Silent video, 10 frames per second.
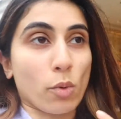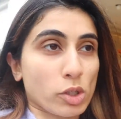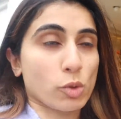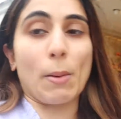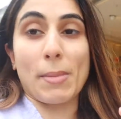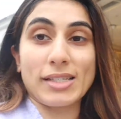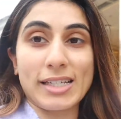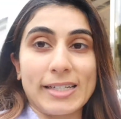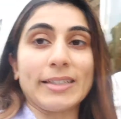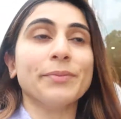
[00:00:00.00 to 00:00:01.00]
It's quite
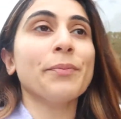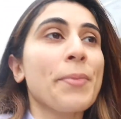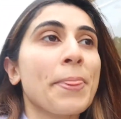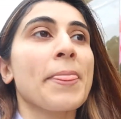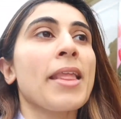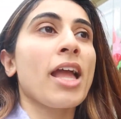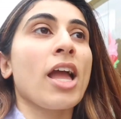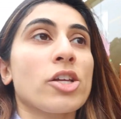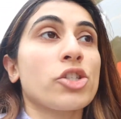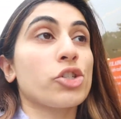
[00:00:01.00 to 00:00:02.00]
messy,
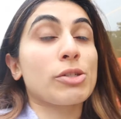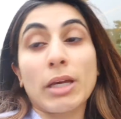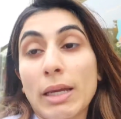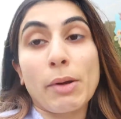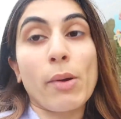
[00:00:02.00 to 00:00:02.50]
so just making my